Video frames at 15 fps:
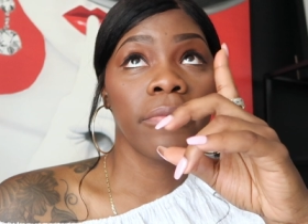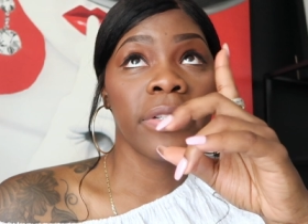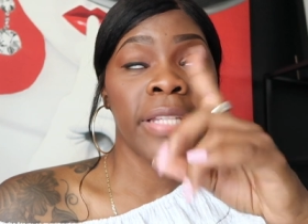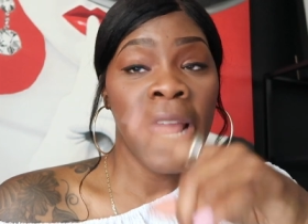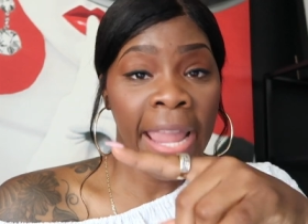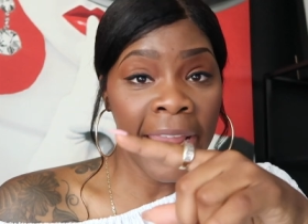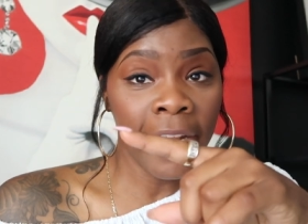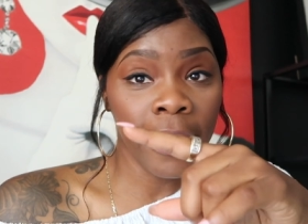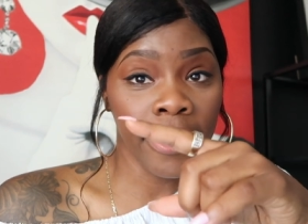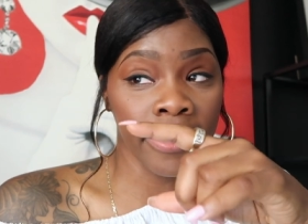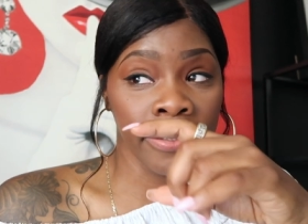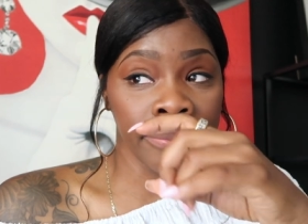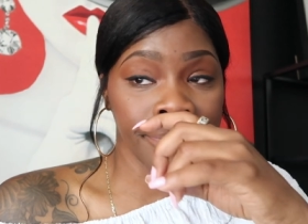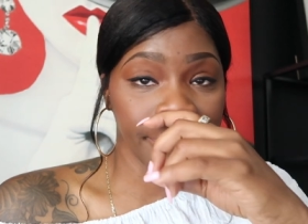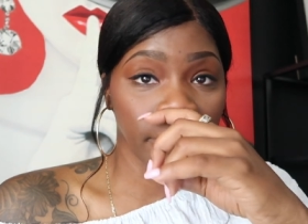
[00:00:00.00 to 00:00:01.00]

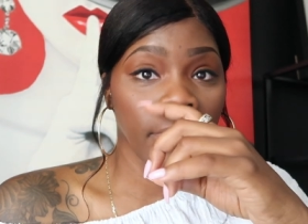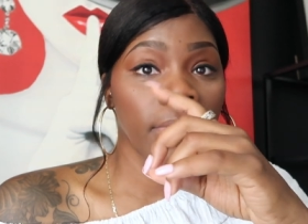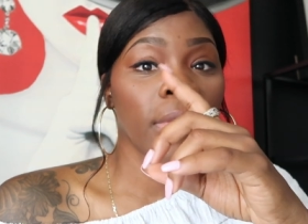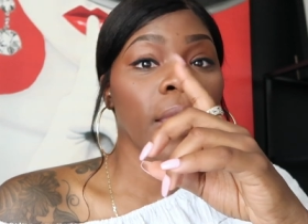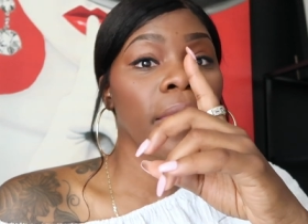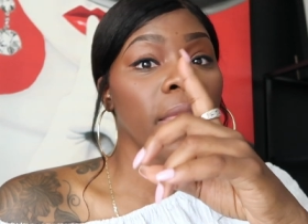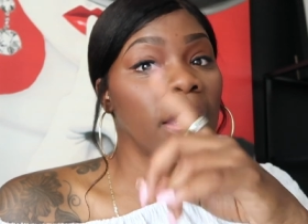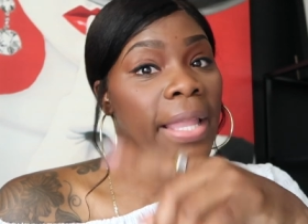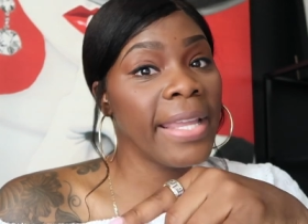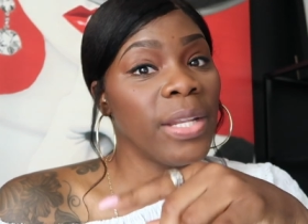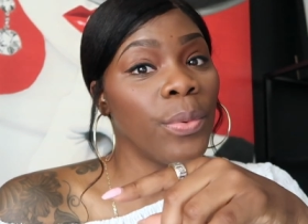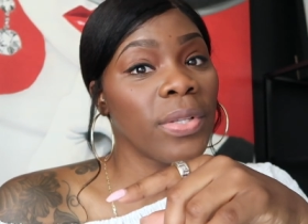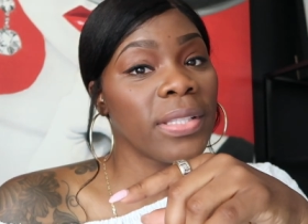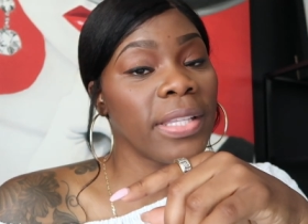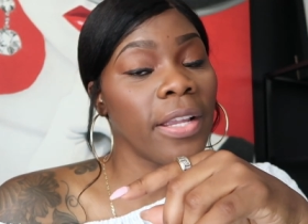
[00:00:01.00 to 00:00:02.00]
retainer, the lady
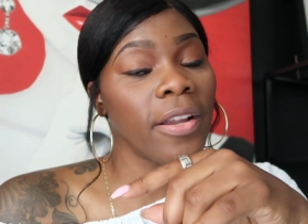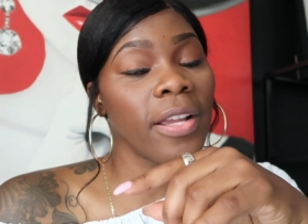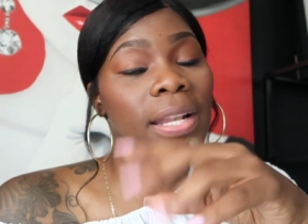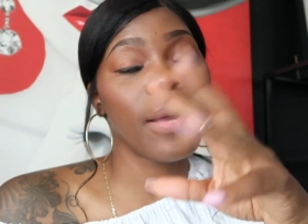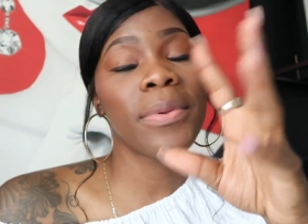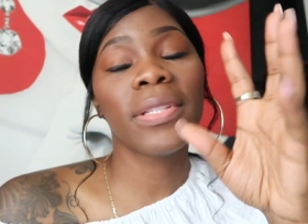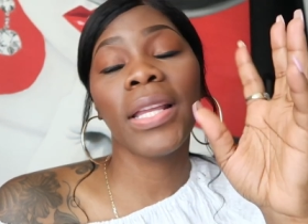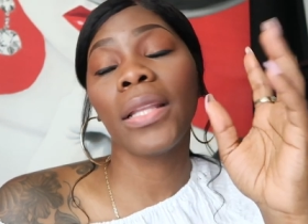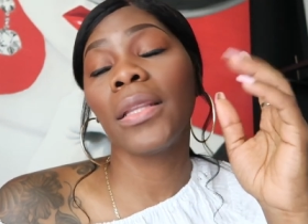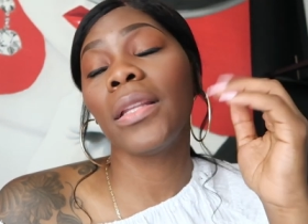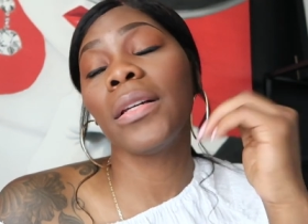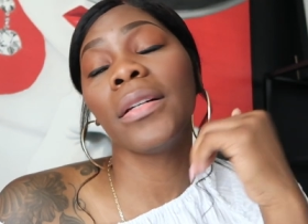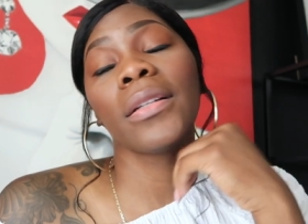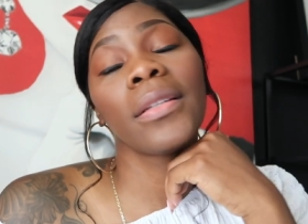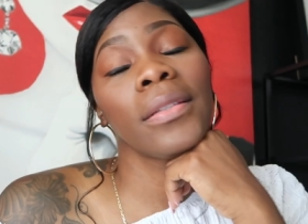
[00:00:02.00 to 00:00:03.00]
was there and I was like,
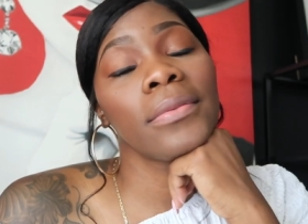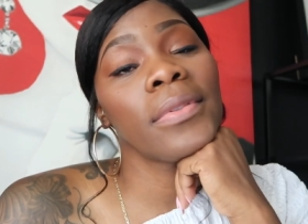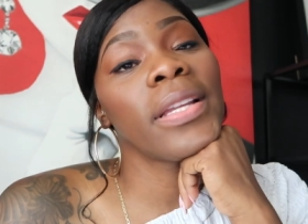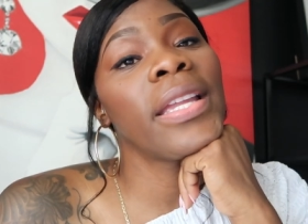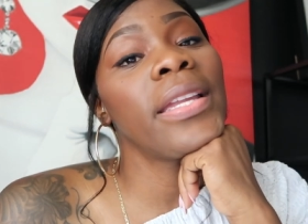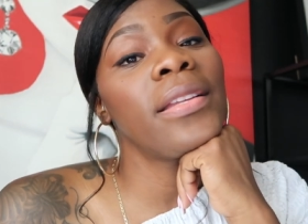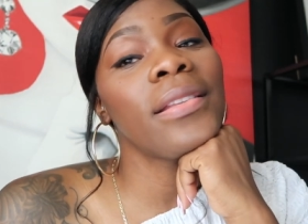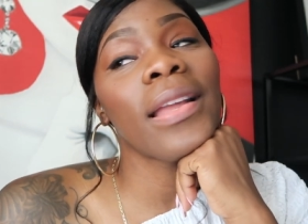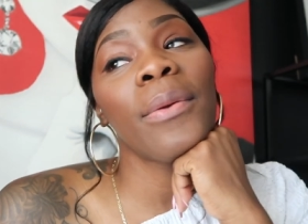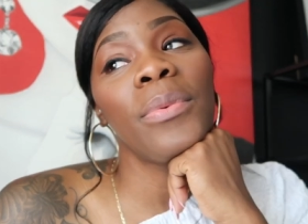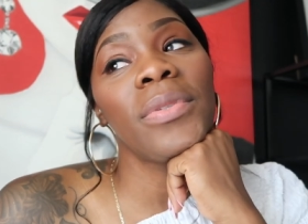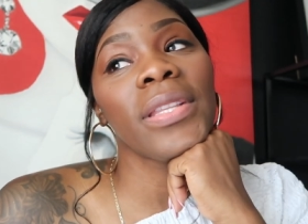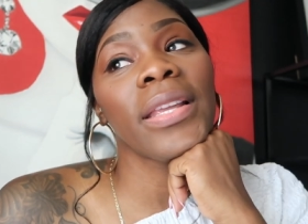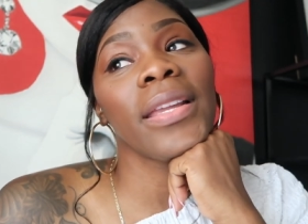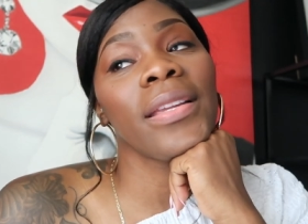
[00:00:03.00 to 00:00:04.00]
look, he, I
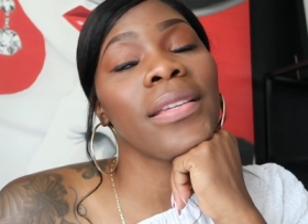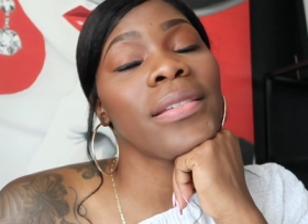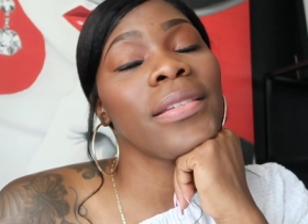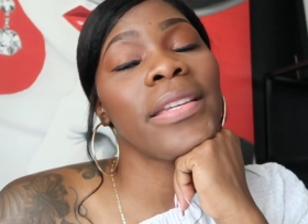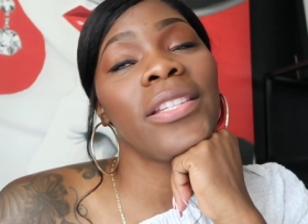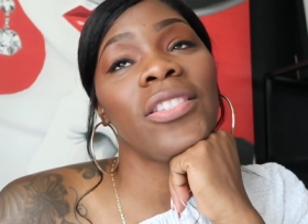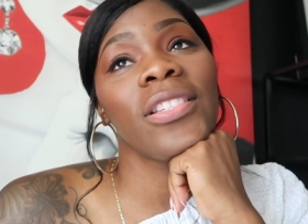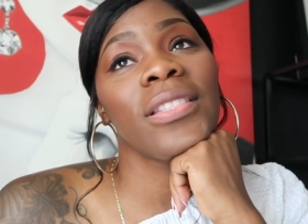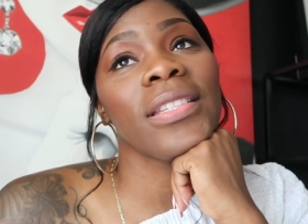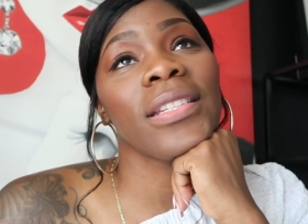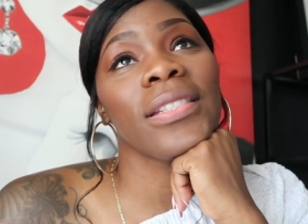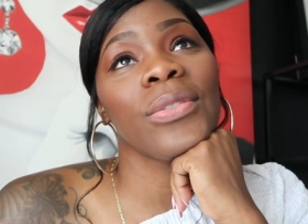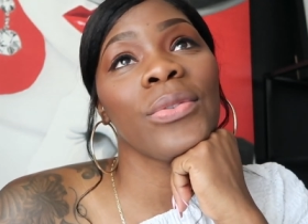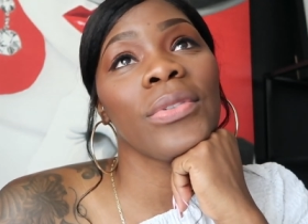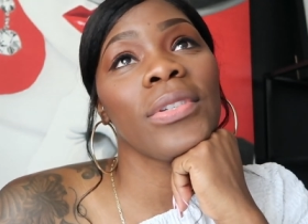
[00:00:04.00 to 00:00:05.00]
was like, he just
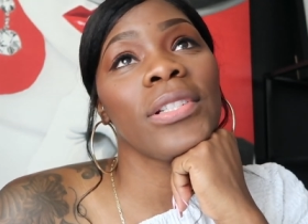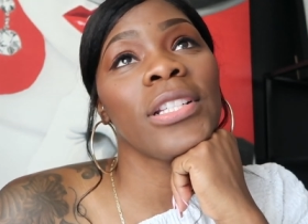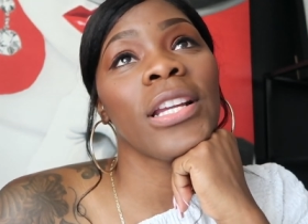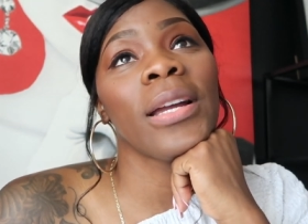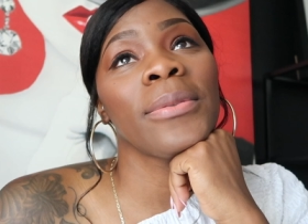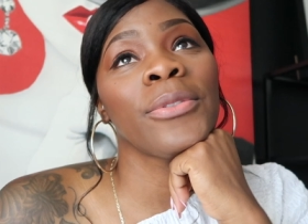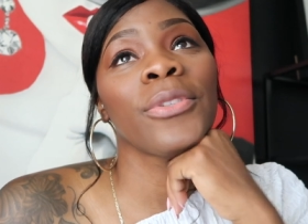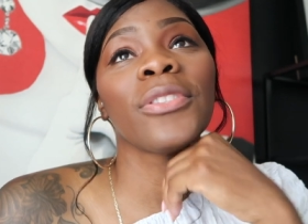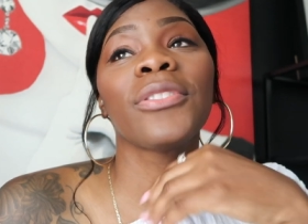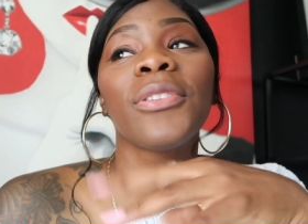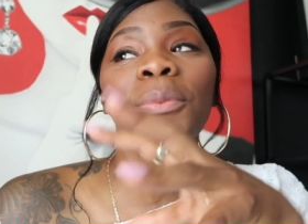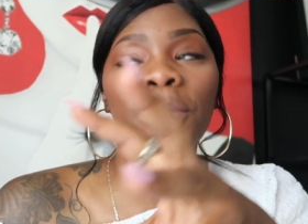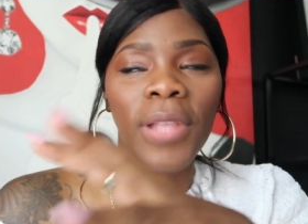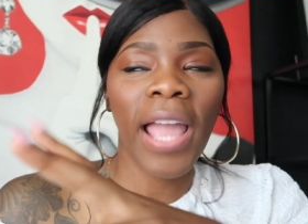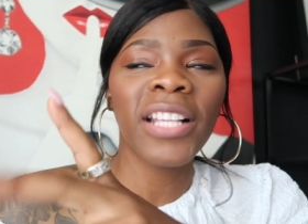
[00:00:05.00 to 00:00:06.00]
didn't do a good job. So
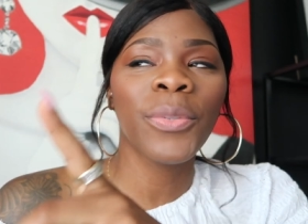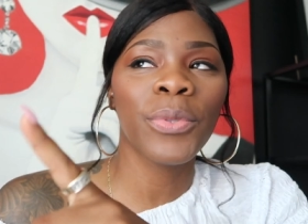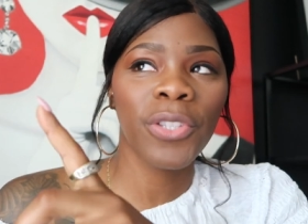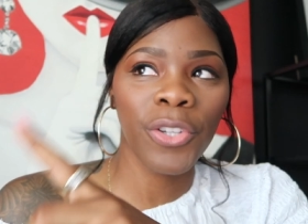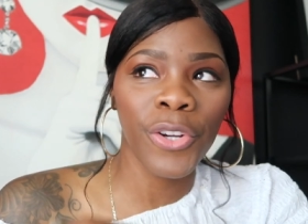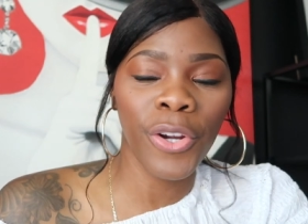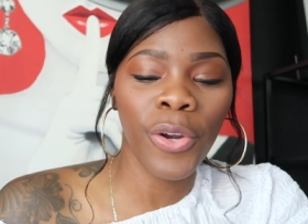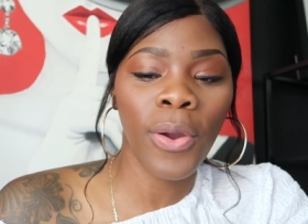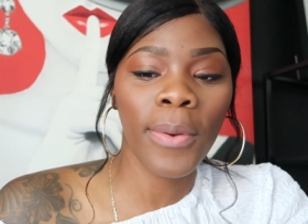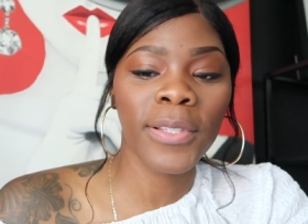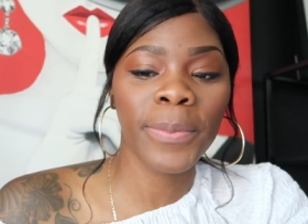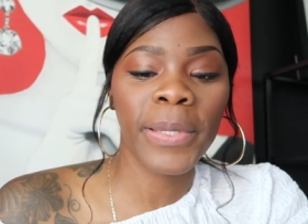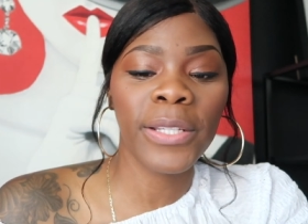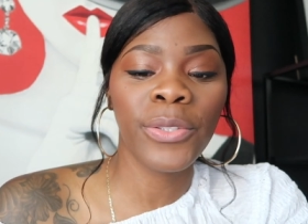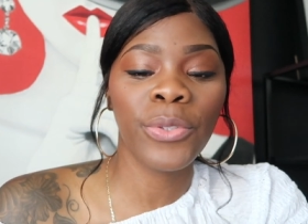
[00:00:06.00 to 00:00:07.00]
the, actually was a girl who I was
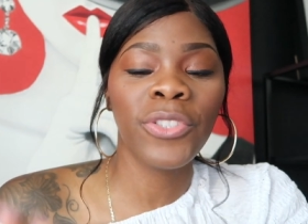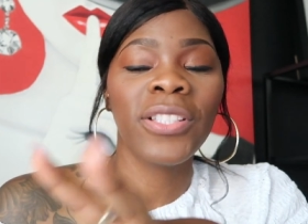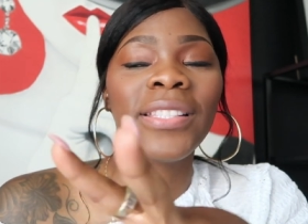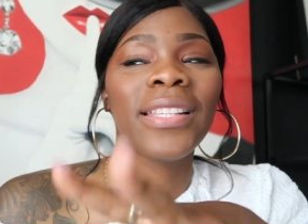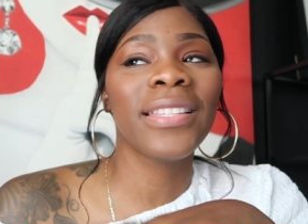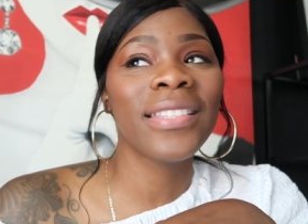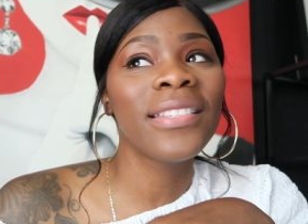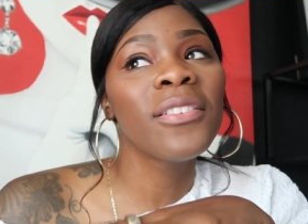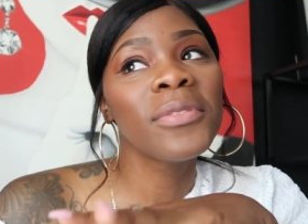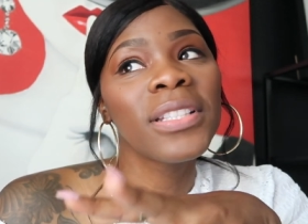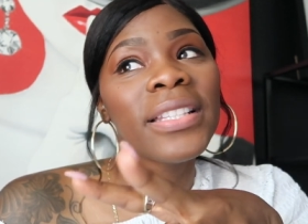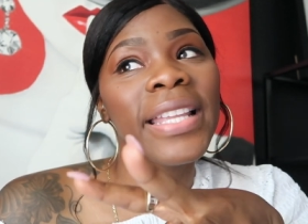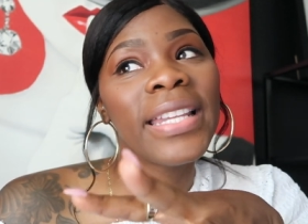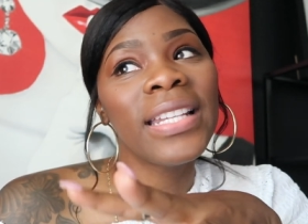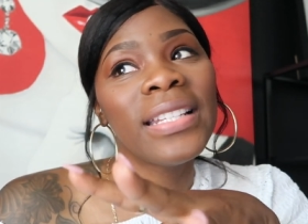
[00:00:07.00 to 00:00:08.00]
speaking to. She said, you know,
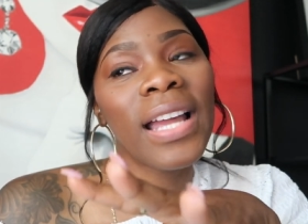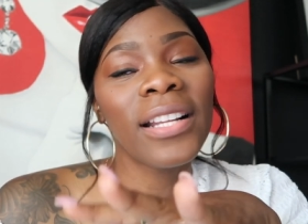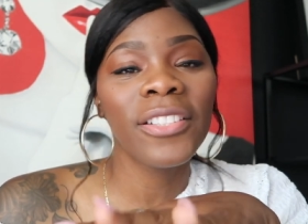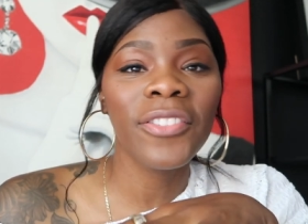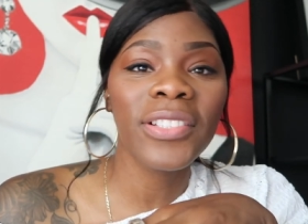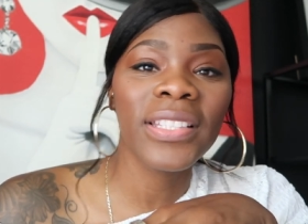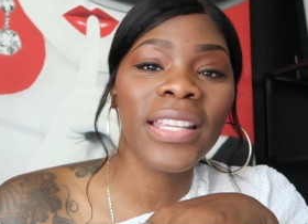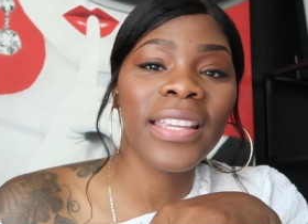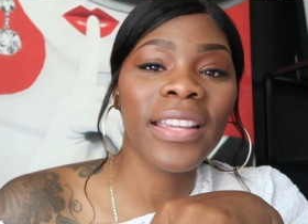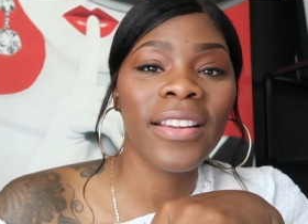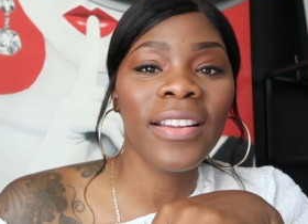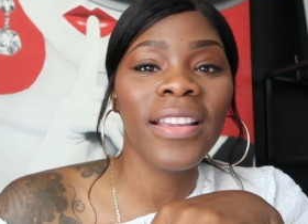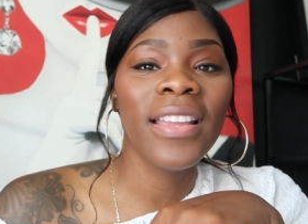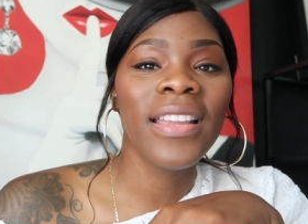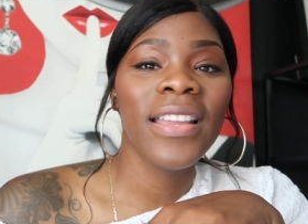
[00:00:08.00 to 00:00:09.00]
the lady doctor is
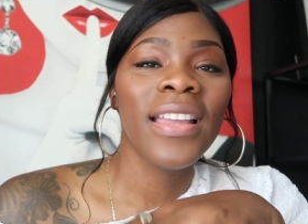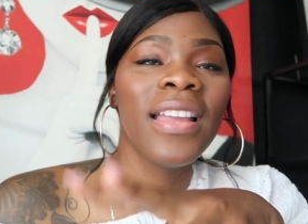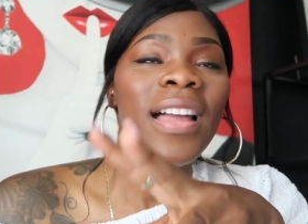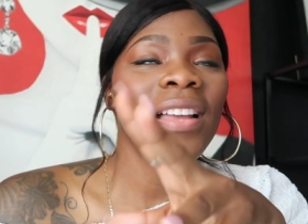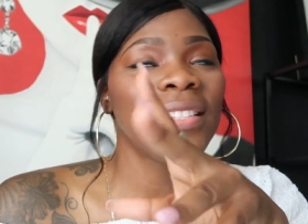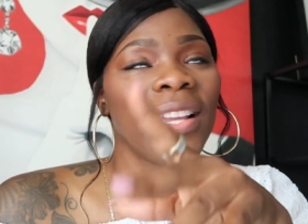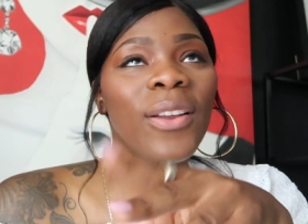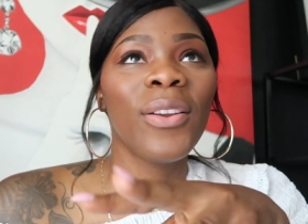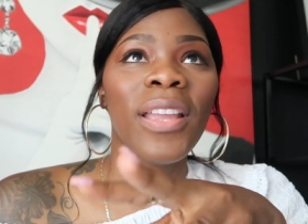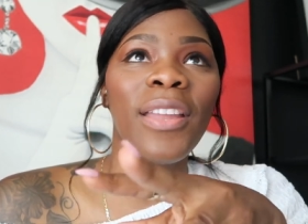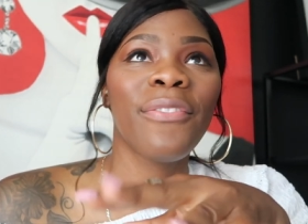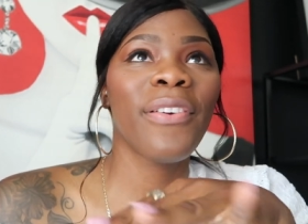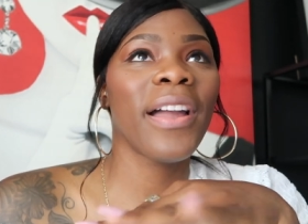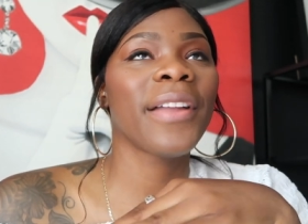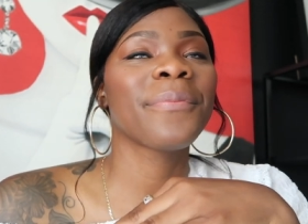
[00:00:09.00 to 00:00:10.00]
here. I was like,
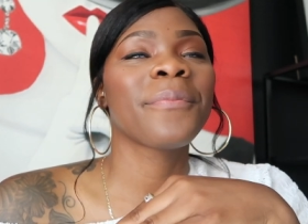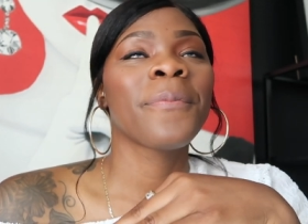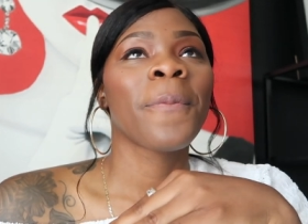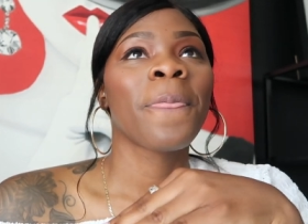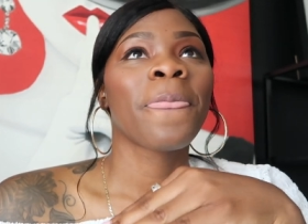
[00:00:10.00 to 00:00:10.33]
okay, fine.